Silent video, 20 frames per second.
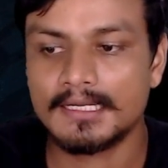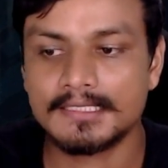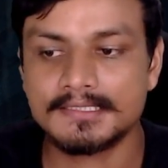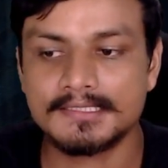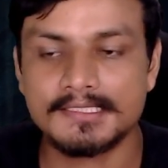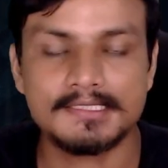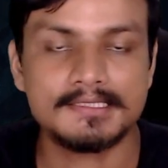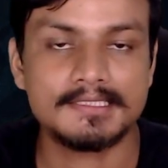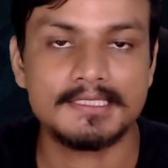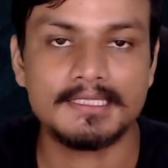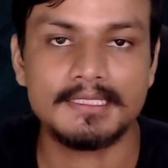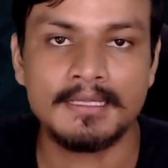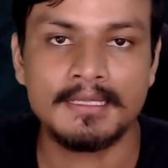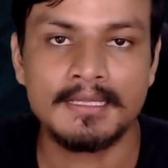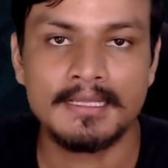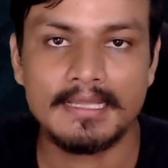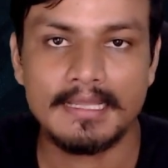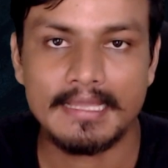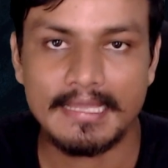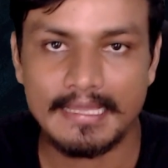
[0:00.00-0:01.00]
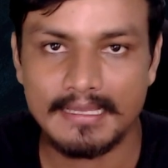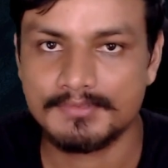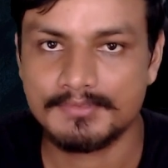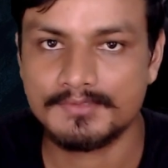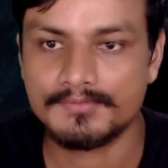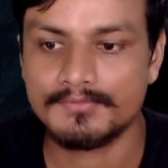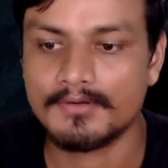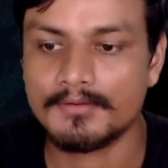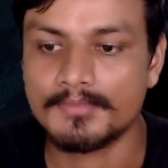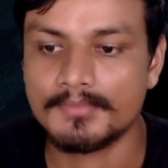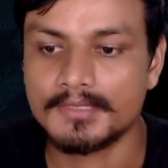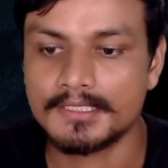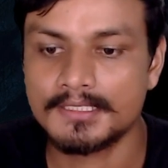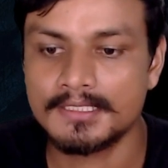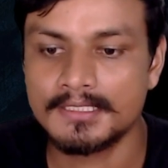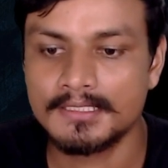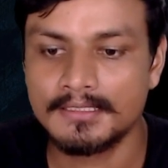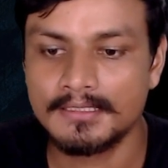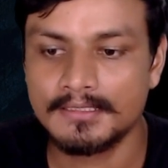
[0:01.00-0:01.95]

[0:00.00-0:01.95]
access the apps from it.